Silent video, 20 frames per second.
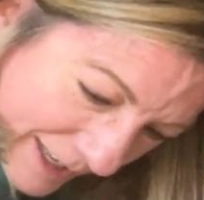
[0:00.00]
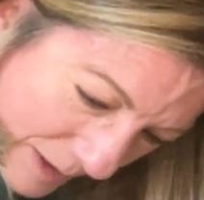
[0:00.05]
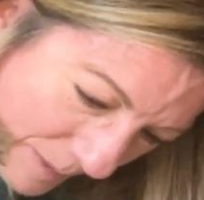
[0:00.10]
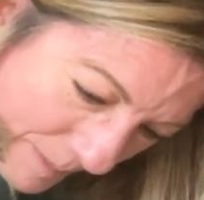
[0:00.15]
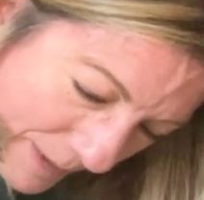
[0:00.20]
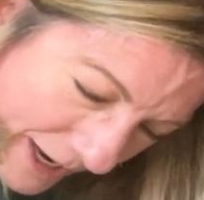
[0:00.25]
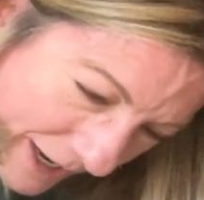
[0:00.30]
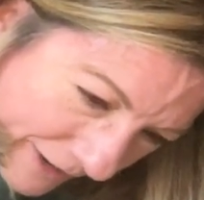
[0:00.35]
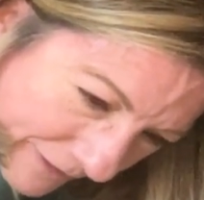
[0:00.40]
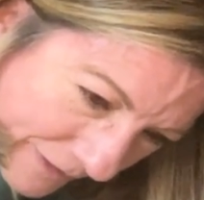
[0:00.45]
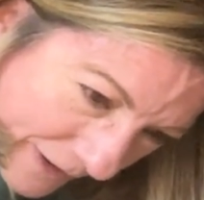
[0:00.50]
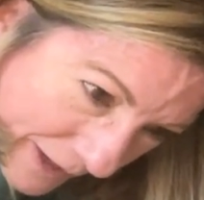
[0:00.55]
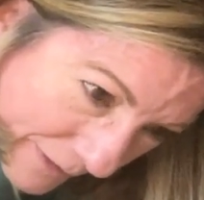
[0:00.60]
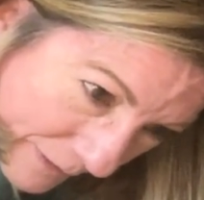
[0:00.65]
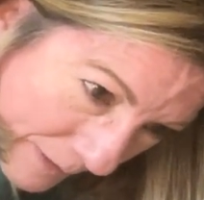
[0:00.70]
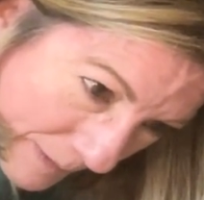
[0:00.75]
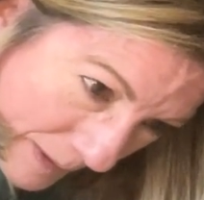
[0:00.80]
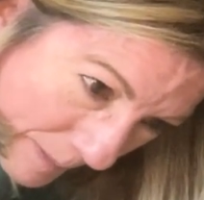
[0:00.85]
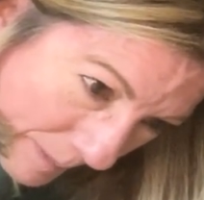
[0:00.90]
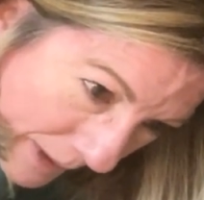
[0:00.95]
the benefit
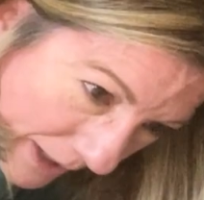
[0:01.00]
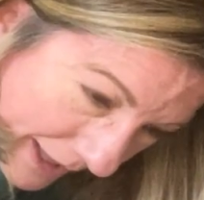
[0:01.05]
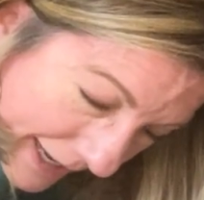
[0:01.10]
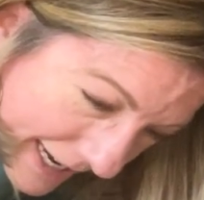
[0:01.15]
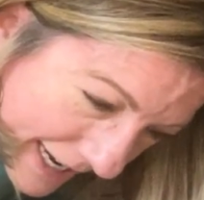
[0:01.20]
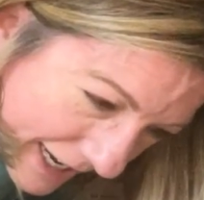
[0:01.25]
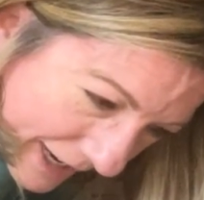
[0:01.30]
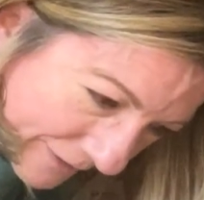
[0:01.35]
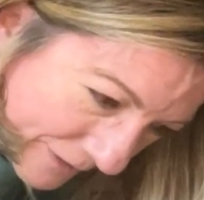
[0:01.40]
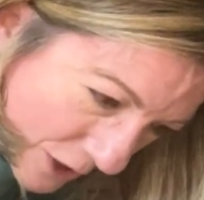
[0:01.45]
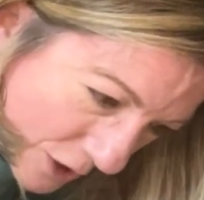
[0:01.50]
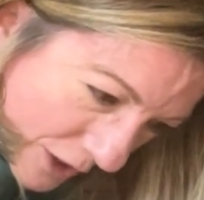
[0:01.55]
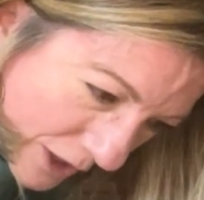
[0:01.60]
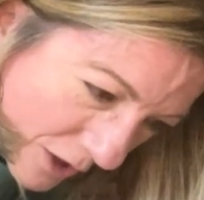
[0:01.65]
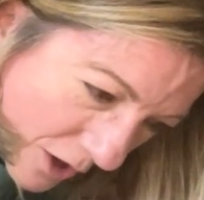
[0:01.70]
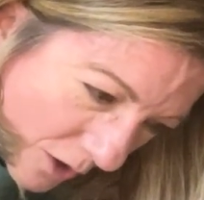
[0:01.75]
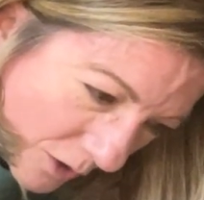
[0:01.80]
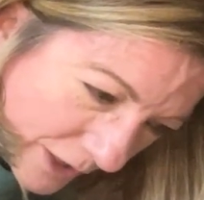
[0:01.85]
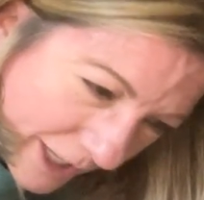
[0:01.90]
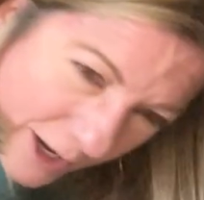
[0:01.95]
from the plank if you can
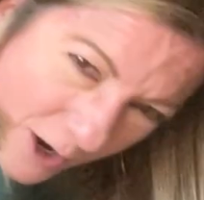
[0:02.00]
only